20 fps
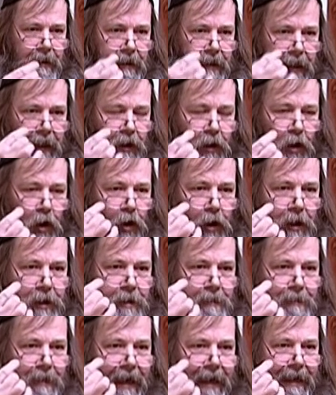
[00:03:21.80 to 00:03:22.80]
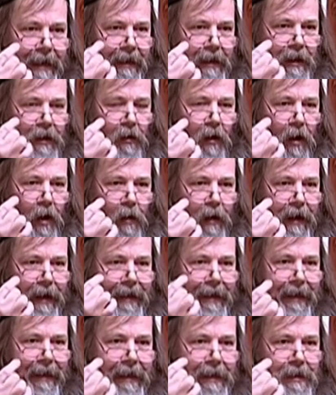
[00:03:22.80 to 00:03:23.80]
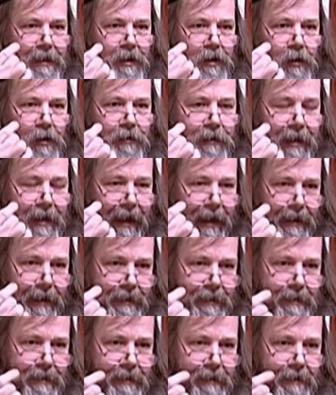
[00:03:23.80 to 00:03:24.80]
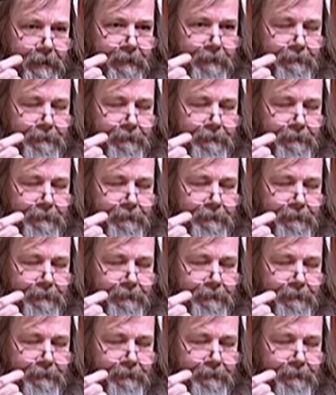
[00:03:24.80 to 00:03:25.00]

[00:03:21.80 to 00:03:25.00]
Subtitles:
in order to make it grow, it needs two things.